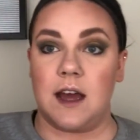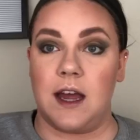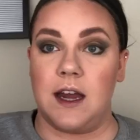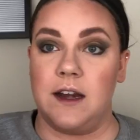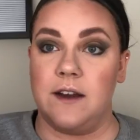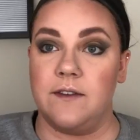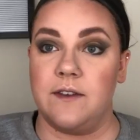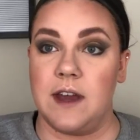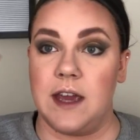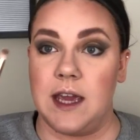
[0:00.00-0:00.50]

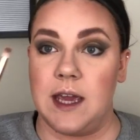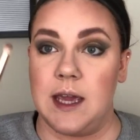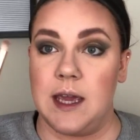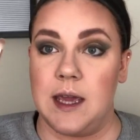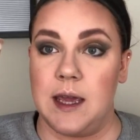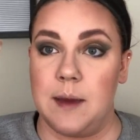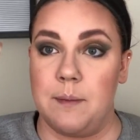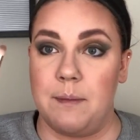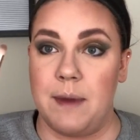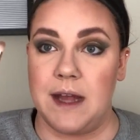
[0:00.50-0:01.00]
kind of
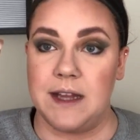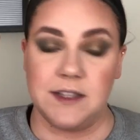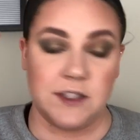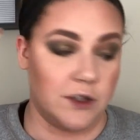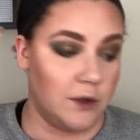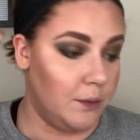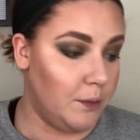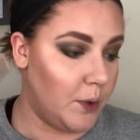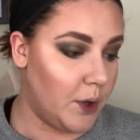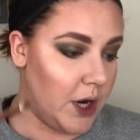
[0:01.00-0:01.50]
a
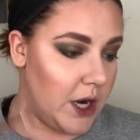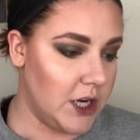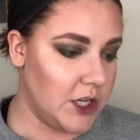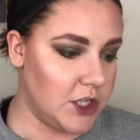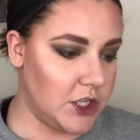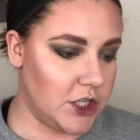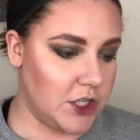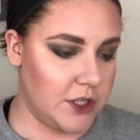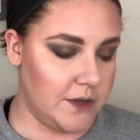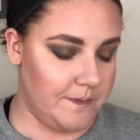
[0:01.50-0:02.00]
pencil
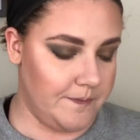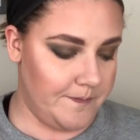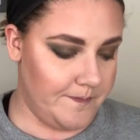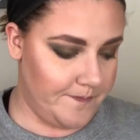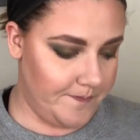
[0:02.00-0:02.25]
brush